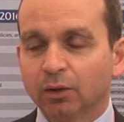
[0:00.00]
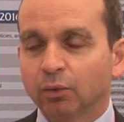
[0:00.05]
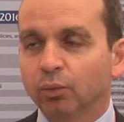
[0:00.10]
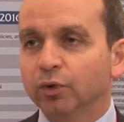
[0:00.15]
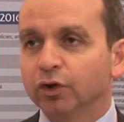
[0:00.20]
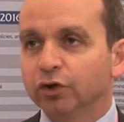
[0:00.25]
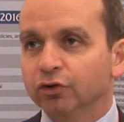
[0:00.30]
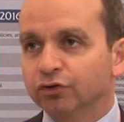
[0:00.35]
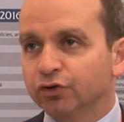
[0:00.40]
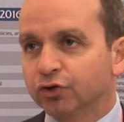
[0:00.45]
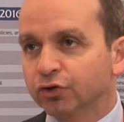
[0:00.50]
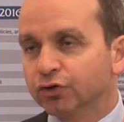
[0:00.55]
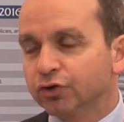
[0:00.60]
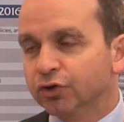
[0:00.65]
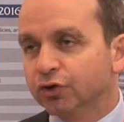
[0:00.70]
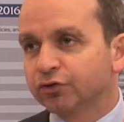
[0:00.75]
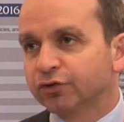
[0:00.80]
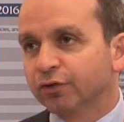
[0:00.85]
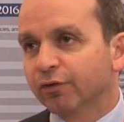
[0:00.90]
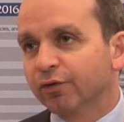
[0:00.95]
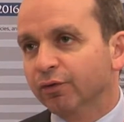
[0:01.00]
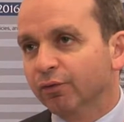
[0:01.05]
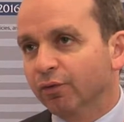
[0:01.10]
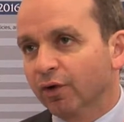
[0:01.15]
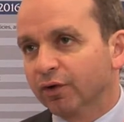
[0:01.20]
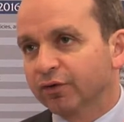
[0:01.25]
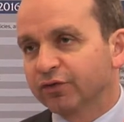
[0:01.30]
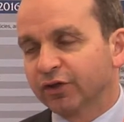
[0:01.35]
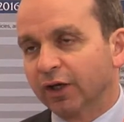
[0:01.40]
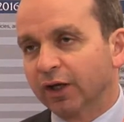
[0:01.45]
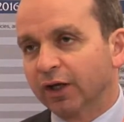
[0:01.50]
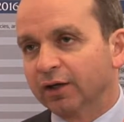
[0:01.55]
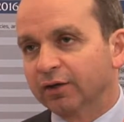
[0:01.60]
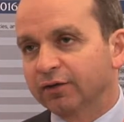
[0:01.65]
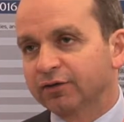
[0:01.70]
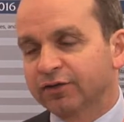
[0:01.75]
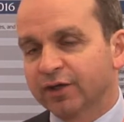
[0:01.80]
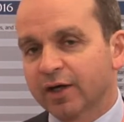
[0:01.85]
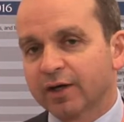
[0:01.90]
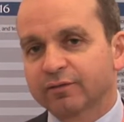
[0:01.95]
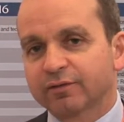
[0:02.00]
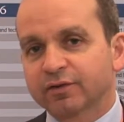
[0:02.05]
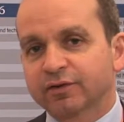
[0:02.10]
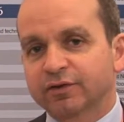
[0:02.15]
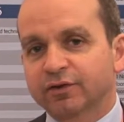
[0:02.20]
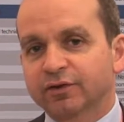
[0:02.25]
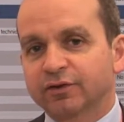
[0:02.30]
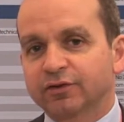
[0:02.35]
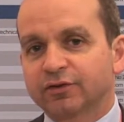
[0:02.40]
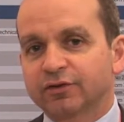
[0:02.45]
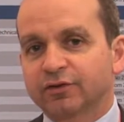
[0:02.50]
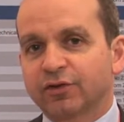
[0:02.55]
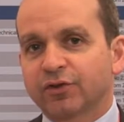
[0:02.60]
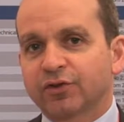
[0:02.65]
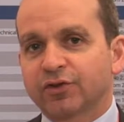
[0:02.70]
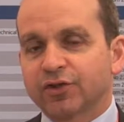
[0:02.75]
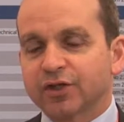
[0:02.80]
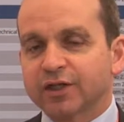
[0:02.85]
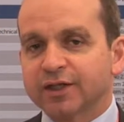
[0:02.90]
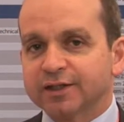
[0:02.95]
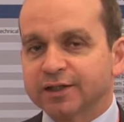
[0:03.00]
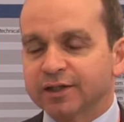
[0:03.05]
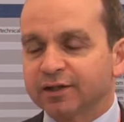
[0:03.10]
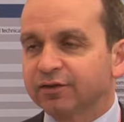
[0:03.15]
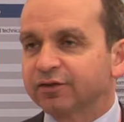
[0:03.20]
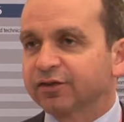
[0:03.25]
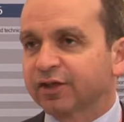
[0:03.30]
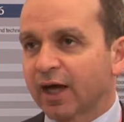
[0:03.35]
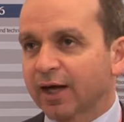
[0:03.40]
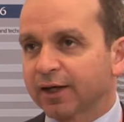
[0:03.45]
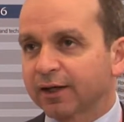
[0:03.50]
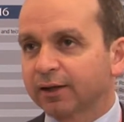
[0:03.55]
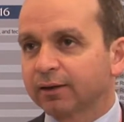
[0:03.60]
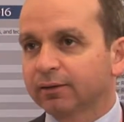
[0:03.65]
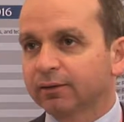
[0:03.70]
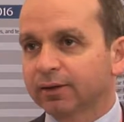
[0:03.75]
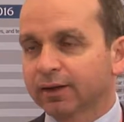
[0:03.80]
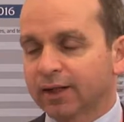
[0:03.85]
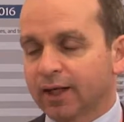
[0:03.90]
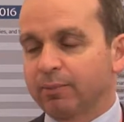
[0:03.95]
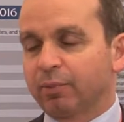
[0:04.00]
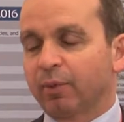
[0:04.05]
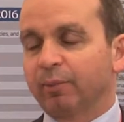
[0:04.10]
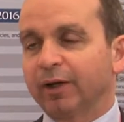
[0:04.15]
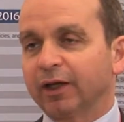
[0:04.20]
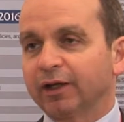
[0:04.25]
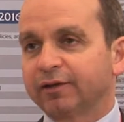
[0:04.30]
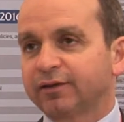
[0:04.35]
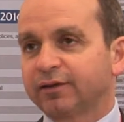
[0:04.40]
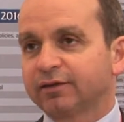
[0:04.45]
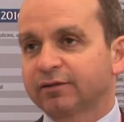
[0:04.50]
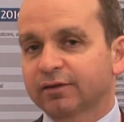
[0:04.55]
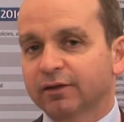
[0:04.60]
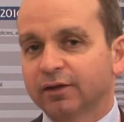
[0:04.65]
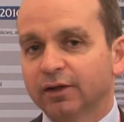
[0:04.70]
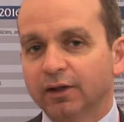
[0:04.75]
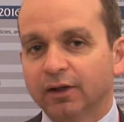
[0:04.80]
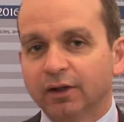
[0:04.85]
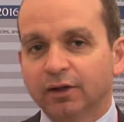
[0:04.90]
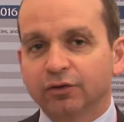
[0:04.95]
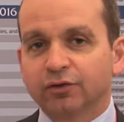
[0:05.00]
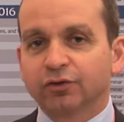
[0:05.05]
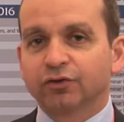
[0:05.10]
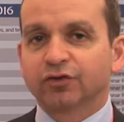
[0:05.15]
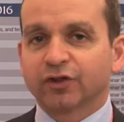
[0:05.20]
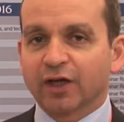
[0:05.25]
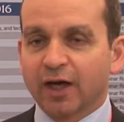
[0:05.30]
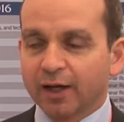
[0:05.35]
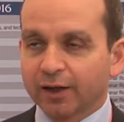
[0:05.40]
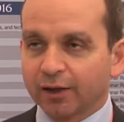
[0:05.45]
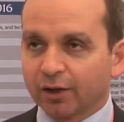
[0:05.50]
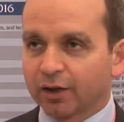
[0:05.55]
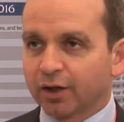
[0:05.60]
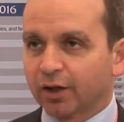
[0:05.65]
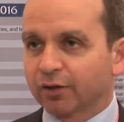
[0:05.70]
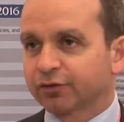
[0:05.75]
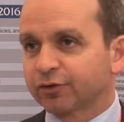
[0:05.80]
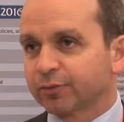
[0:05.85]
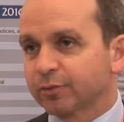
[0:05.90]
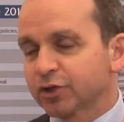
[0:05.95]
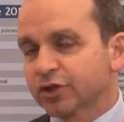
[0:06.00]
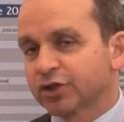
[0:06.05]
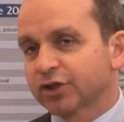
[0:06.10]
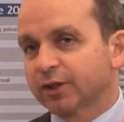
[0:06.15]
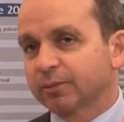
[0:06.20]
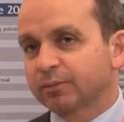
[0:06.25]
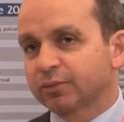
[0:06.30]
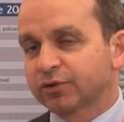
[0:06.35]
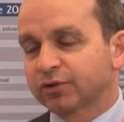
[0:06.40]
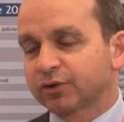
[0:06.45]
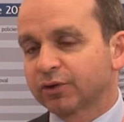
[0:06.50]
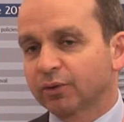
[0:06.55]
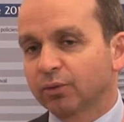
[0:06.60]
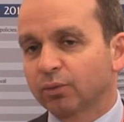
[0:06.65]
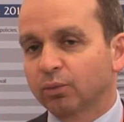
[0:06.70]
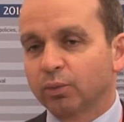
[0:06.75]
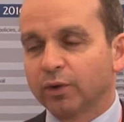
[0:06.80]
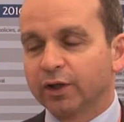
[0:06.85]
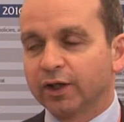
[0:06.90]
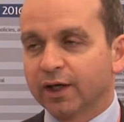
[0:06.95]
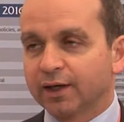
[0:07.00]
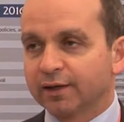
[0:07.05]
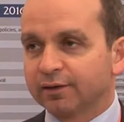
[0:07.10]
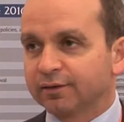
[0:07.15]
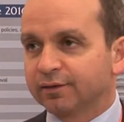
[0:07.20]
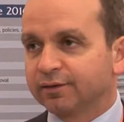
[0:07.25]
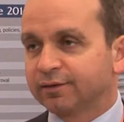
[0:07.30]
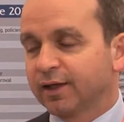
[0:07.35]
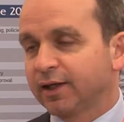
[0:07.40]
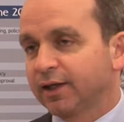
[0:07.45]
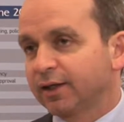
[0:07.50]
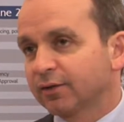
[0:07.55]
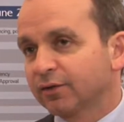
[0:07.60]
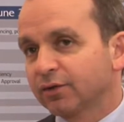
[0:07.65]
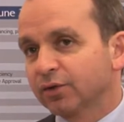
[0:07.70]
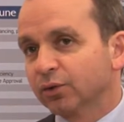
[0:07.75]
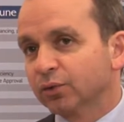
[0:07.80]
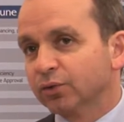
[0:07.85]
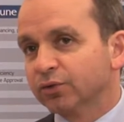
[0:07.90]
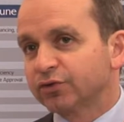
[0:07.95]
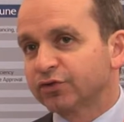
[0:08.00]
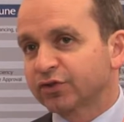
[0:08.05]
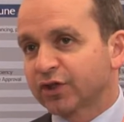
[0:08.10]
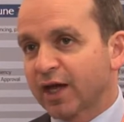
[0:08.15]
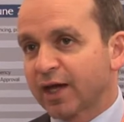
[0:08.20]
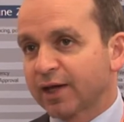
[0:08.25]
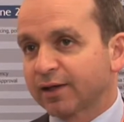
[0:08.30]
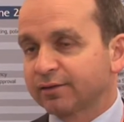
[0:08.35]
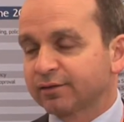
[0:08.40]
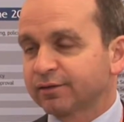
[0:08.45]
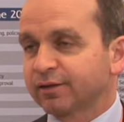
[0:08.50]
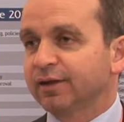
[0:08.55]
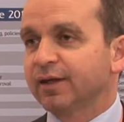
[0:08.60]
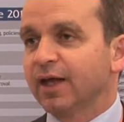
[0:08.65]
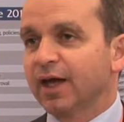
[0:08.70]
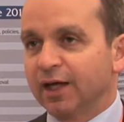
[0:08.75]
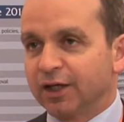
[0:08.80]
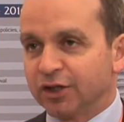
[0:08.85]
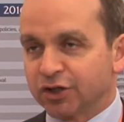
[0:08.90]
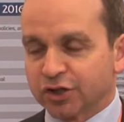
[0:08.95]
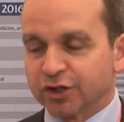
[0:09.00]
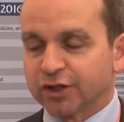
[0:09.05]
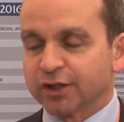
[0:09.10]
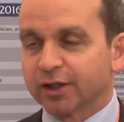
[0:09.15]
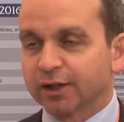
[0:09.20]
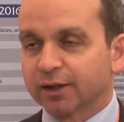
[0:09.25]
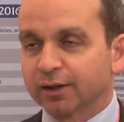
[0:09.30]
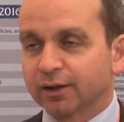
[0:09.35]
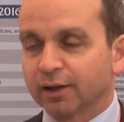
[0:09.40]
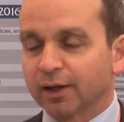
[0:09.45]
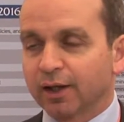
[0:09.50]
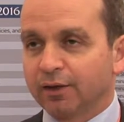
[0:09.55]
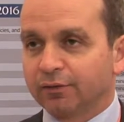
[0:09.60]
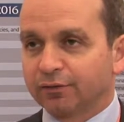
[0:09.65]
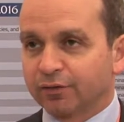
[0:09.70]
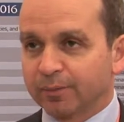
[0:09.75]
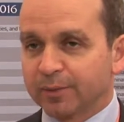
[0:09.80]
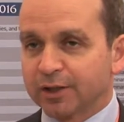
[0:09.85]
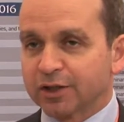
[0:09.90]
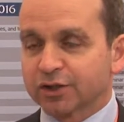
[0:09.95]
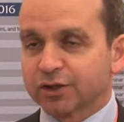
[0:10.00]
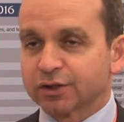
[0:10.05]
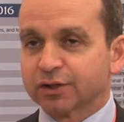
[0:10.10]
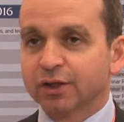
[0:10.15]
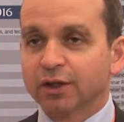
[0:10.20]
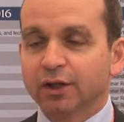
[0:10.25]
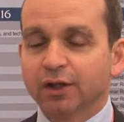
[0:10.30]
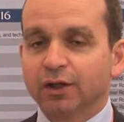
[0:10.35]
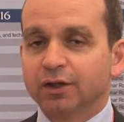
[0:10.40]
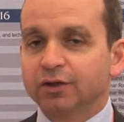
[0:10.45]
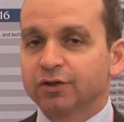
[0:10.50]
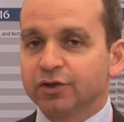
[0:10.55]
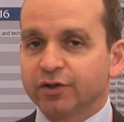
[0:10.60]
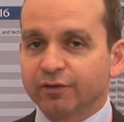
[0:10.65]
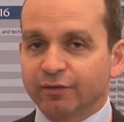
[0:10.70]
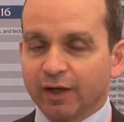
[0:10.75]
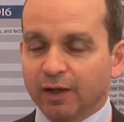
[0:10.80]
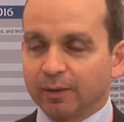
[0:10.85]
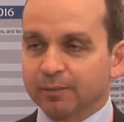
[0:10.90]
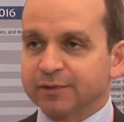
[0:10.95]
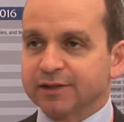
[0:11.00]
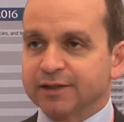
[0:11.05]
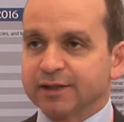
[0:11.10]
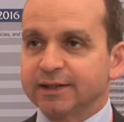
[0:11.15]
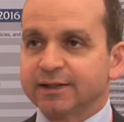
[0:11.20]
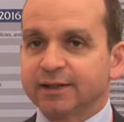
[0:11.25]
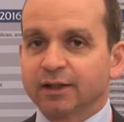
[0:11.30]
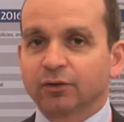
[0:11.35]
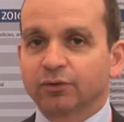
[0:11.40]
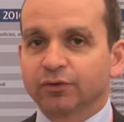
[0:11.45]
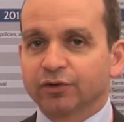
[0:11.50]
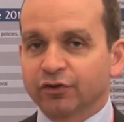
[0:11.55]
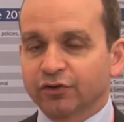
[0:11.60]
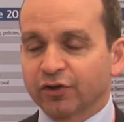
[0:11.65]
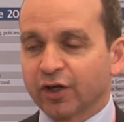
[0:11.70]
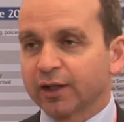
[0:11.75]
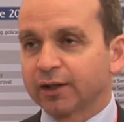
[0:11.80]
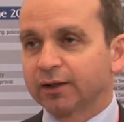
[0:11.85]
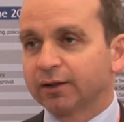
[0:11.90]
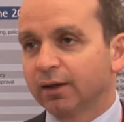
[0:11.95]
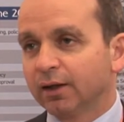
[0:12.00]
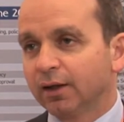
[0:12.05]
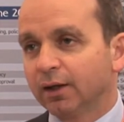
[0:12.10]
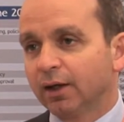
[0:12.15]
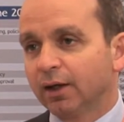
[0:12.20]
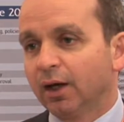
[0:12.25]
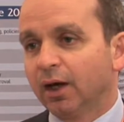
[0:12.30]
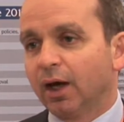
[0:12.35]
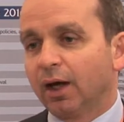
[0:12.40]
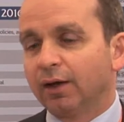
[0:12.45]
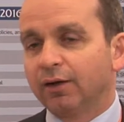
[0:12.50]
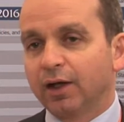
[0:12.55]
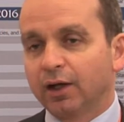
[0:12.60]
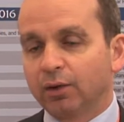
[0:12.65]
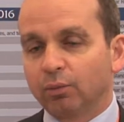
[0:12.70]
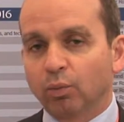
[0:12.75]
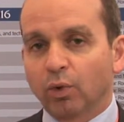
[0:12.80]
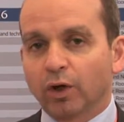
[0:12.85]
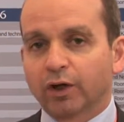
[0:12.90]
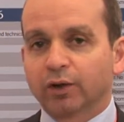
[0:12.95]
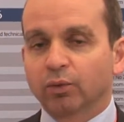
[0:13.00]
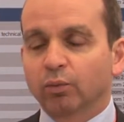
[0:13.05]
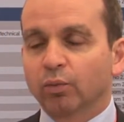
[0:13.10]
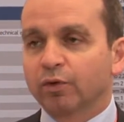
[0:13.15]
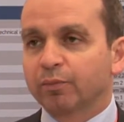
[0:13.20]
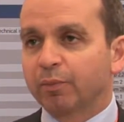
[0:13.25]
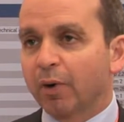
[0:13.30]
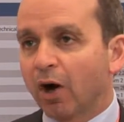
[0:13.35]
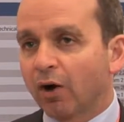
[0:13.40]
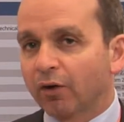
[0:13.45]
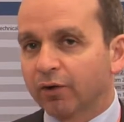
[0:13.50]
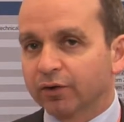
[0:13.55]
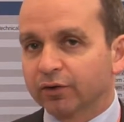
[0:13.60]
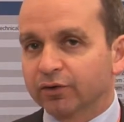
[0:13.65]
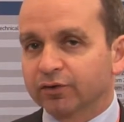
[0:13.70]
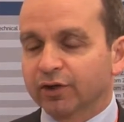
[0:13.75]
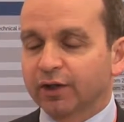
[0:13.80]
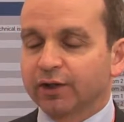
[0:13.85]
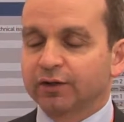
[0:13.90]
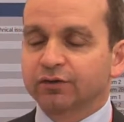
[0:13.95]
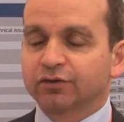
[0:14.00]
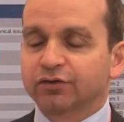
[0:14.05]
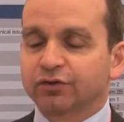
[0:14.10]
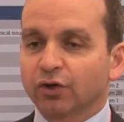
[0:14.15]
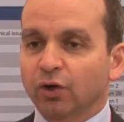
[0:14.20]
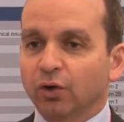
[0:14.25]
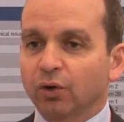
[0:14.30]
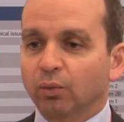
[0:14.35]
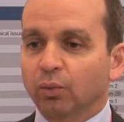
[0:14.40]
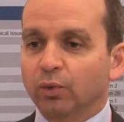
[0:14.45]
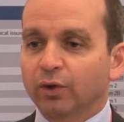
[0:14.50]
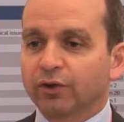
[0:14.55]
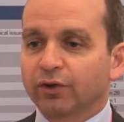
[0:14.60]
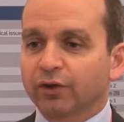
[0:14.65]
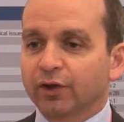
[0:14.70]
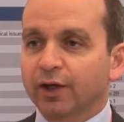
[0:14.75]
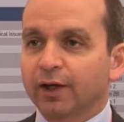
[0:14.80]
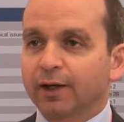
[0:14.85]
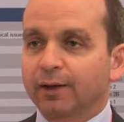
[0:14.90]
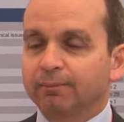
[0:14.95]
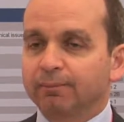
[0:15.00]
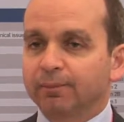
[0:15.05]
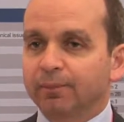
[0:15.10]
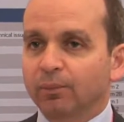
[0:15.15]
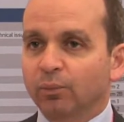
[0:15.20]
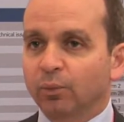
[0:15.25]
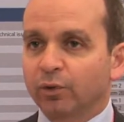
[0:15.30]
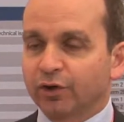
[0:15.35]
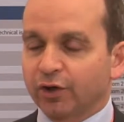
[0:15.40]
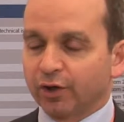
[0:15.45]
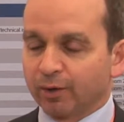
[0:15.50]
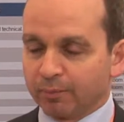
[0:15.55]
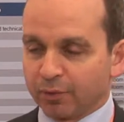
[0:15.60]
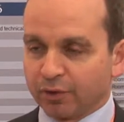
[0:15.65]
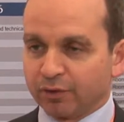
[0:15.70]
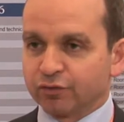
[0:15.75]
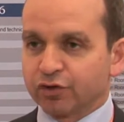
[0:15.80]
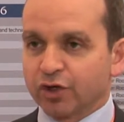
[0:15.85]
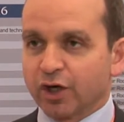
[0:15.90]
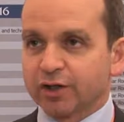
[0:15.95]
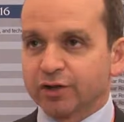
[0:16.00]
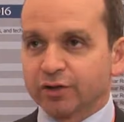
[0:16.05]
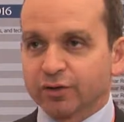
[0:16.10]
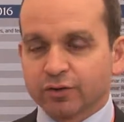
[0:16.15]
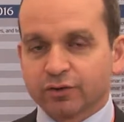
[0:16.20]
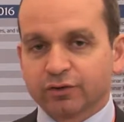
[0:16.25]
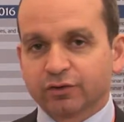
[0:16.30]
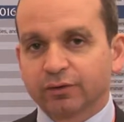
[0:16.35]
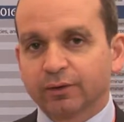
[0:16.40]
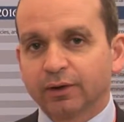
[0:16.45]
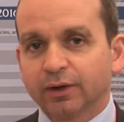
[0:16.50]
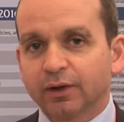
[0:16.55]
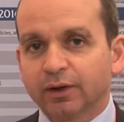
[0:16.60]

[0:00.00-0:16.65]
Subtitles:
We use good use of the Wartsila services 3D scanning capabilities to scan our customers' ships. We then take those scans and that engineering information to develop detailed design, and then working with partners install with a number of dry docks.